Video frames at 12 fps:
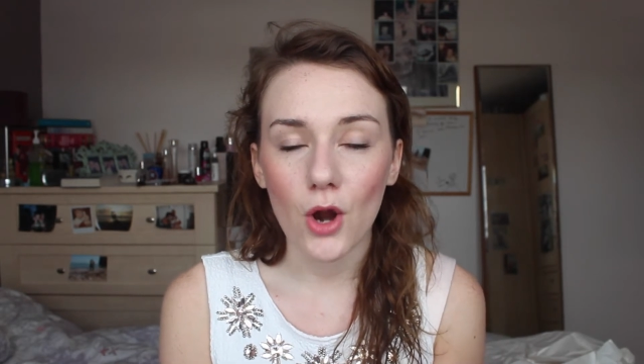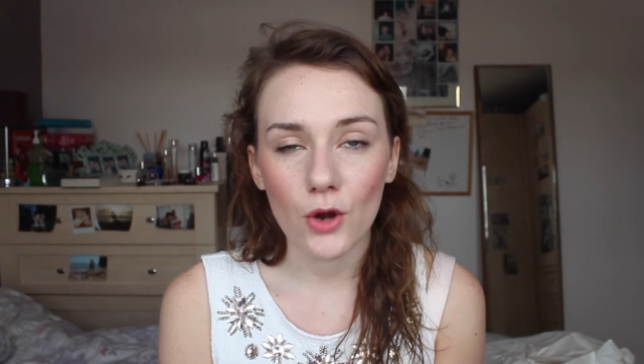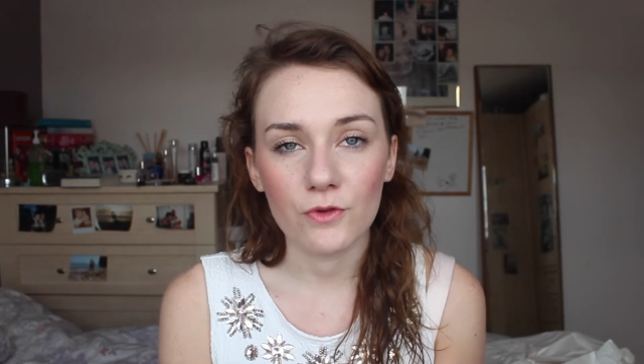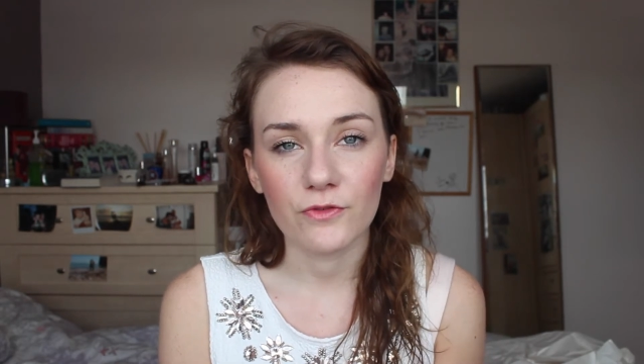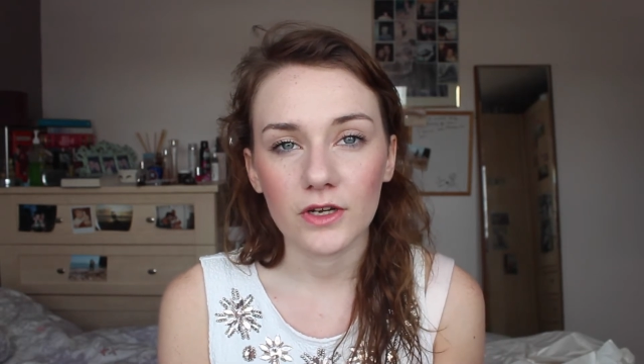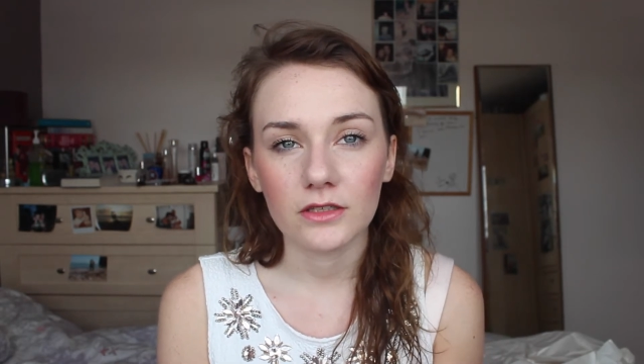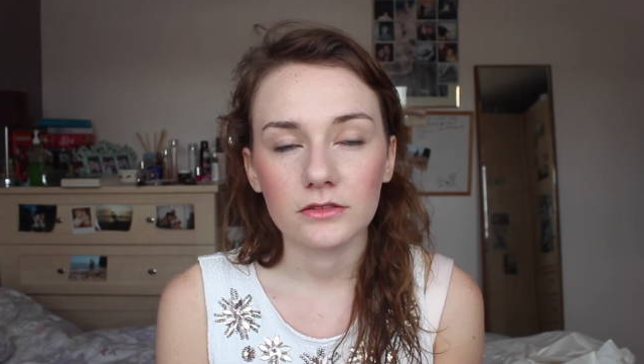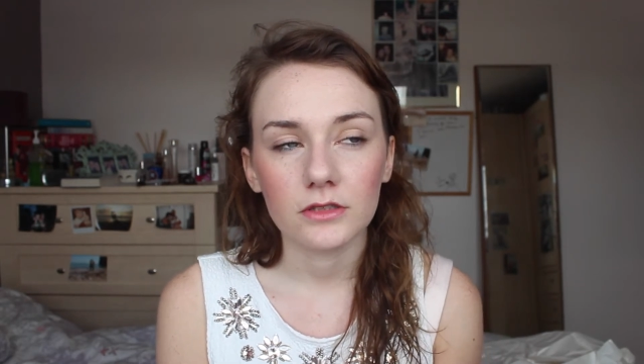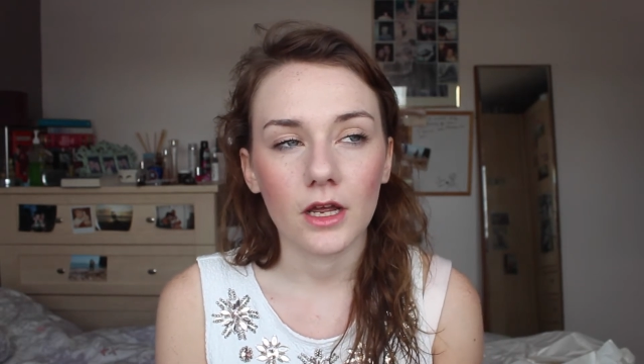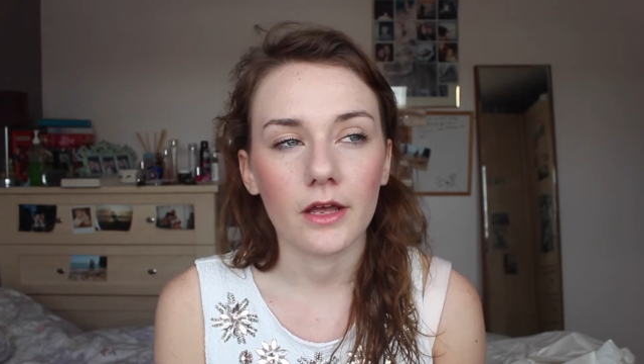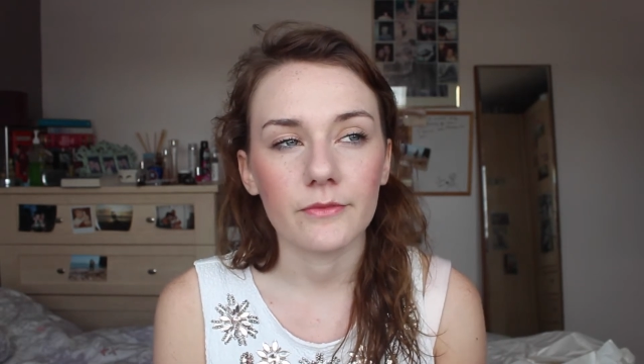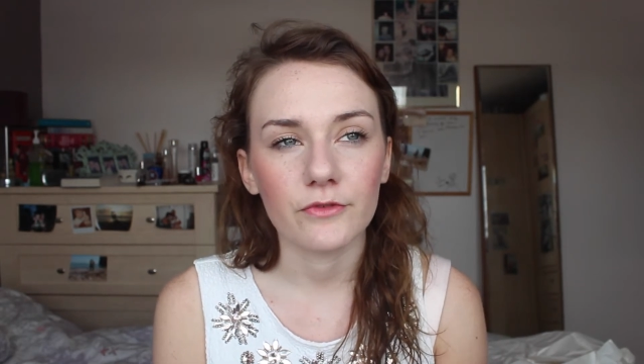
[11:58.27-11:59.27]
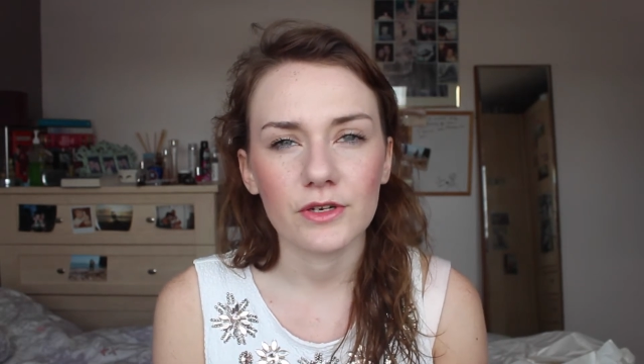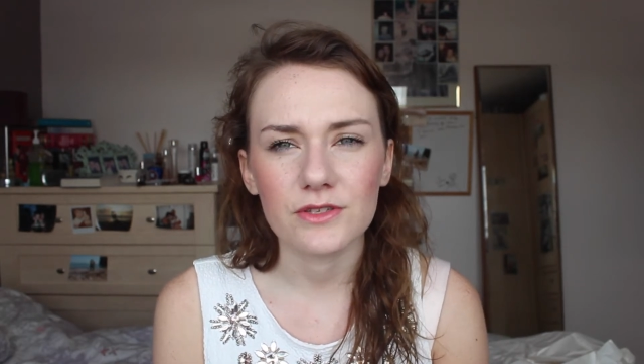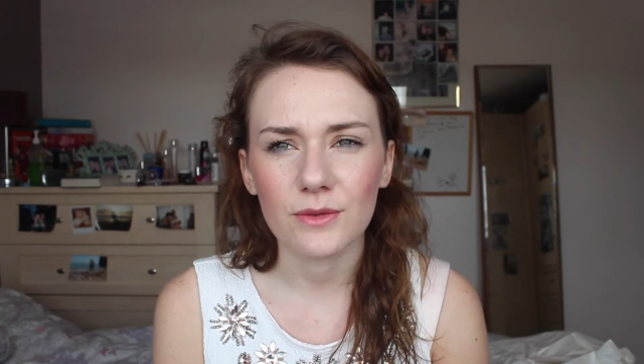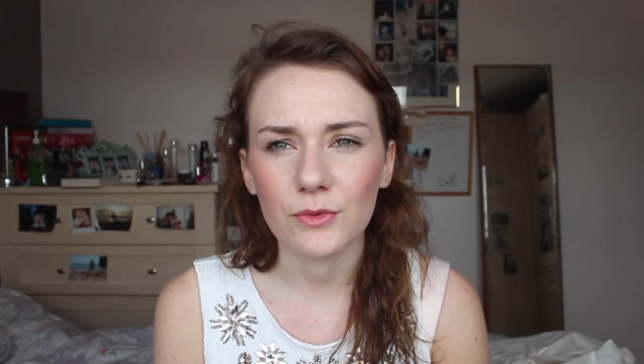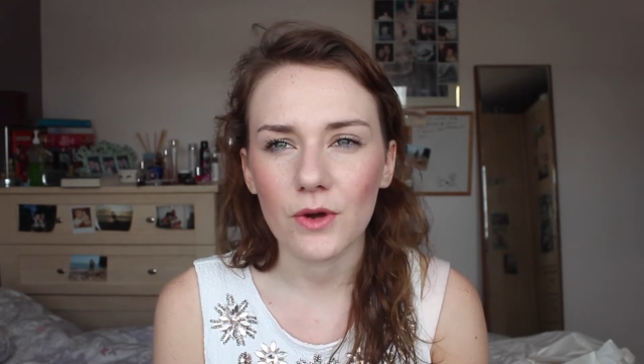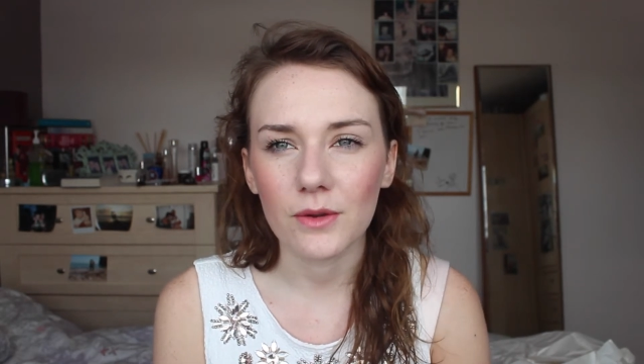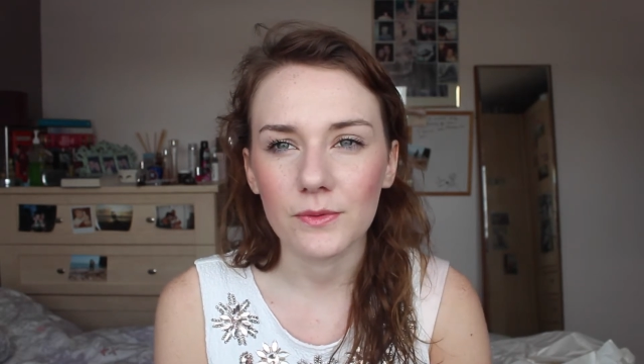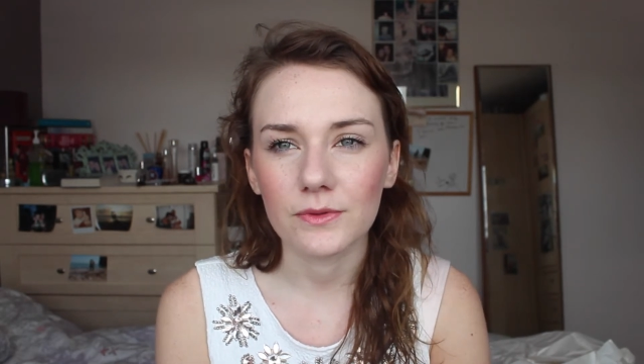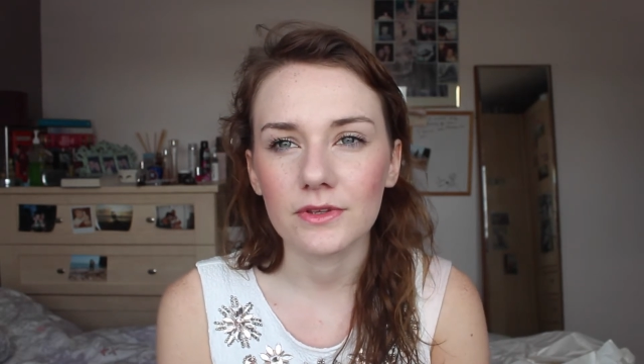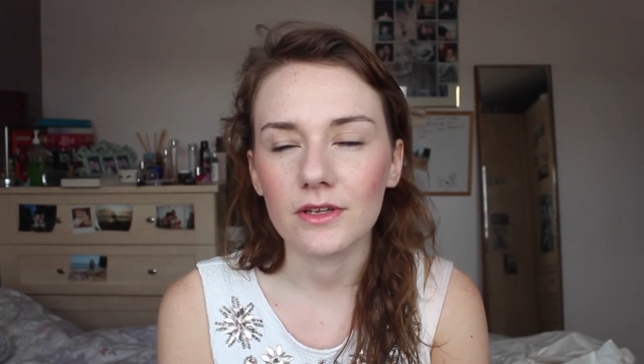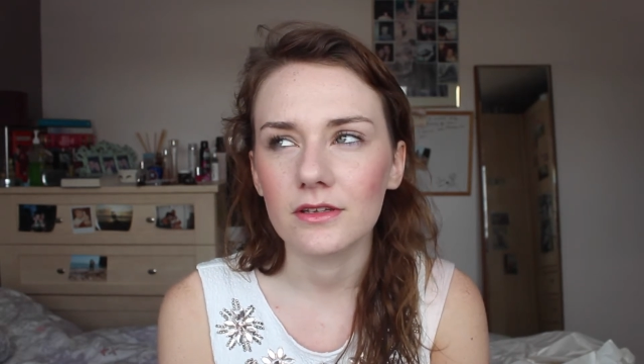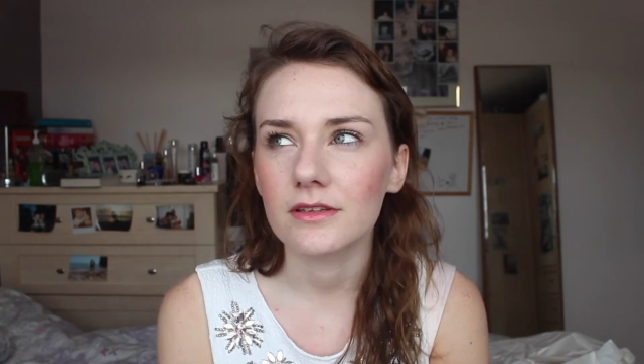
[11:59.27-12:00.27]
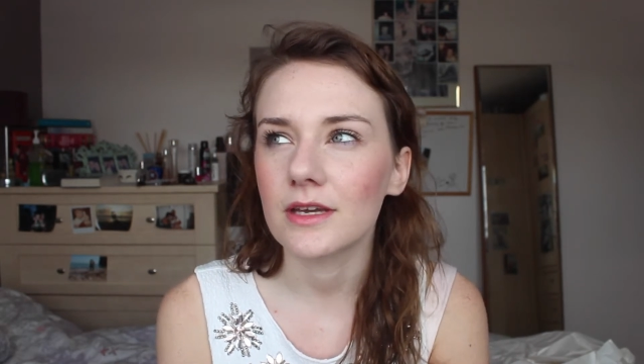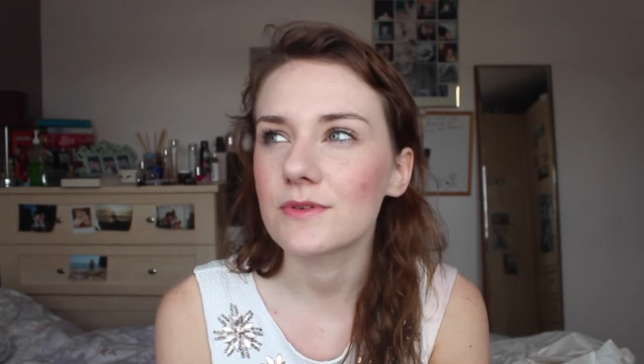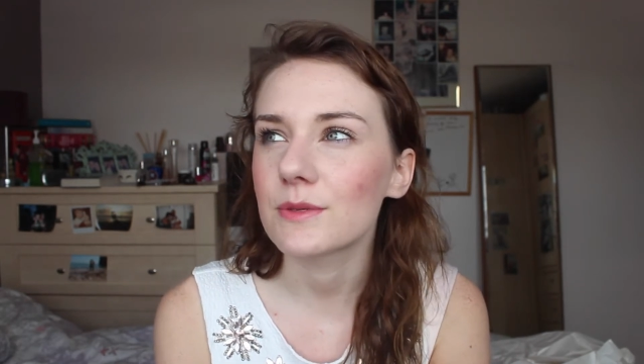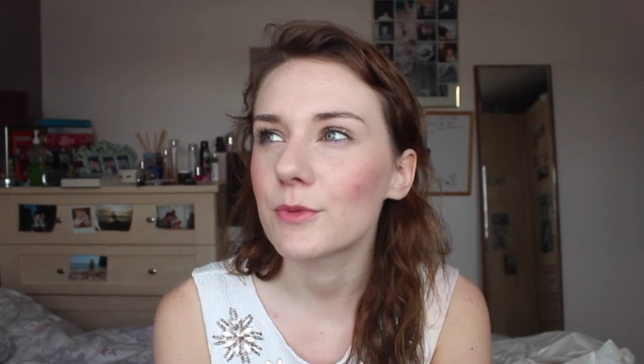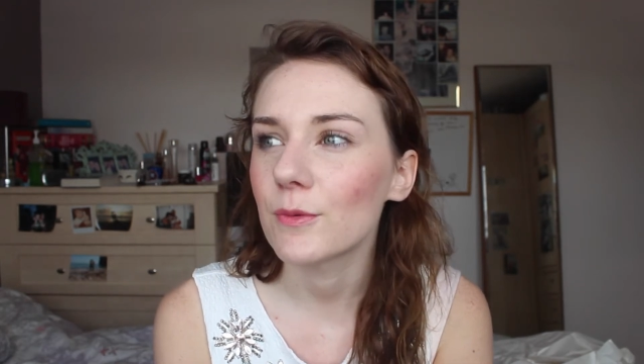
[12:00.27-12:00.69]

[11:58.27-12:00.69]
over. For example, there was a